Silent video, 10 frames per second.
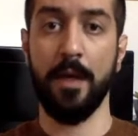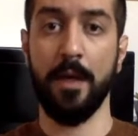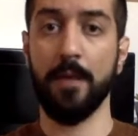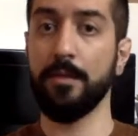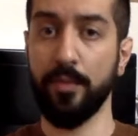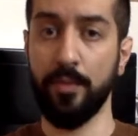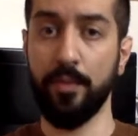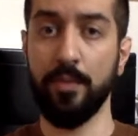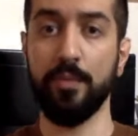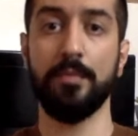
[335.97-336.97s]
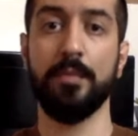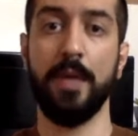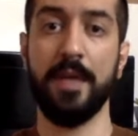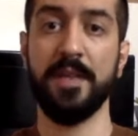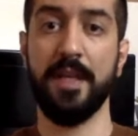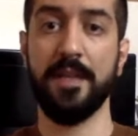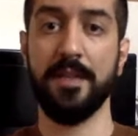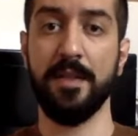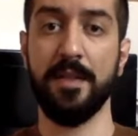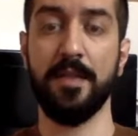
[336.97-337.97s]
to assess
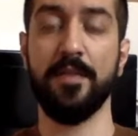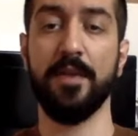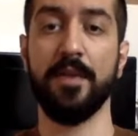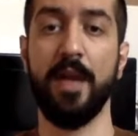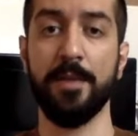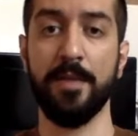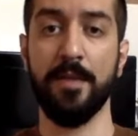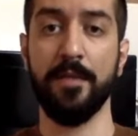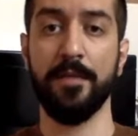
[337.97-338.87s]
these different types of